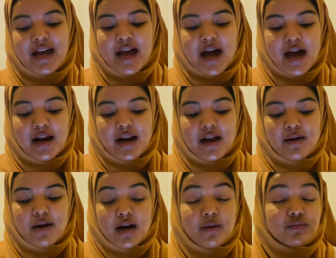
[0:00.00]

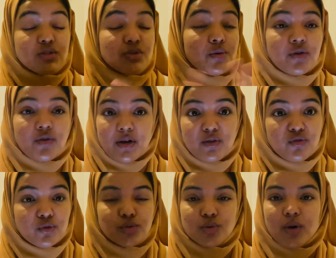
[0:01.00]
I'm so
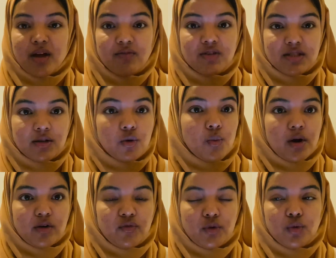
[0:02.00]
grateful to every single one
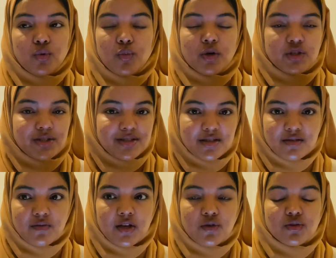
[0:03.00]
of you who watches these
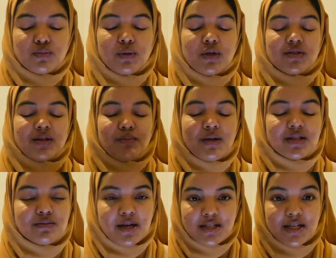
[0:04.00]
videos, because it makes
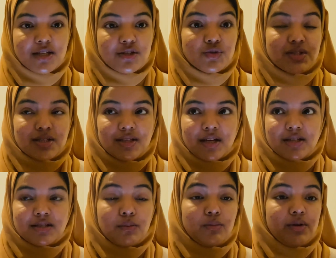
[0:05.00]
my day to see that
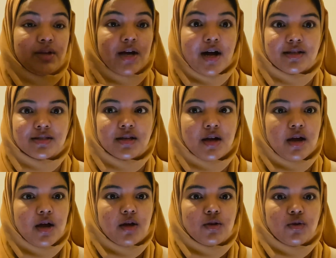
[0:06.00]
somebody has,
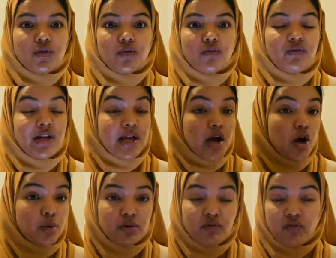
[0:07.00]
you know, really
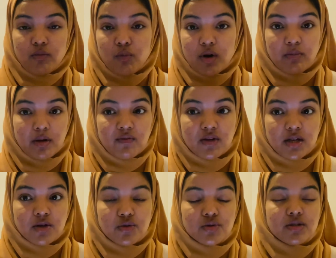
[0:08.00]
helped from one of my
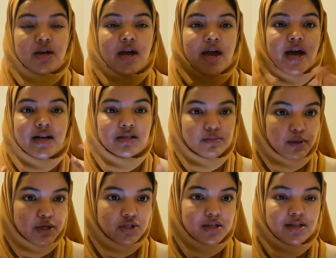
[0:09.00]
videos. And
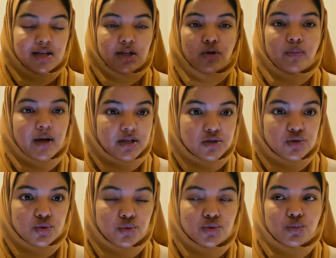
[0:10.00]
especially the legal practice
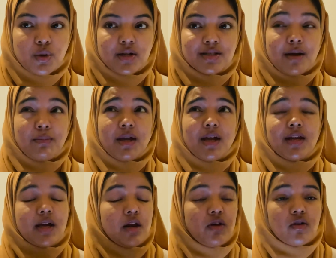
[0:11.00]
course ones have been getting
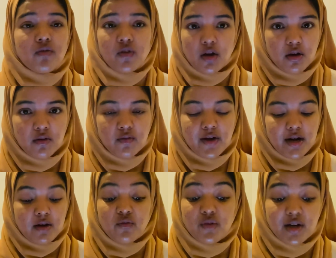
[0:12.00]
a lot of love, and
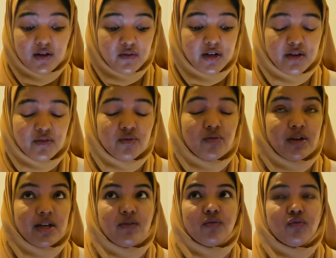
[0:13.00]
I'm really
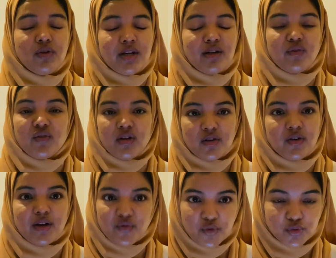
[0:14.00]

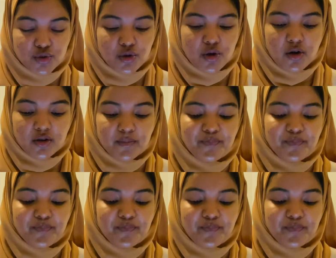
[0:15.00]
grateful to God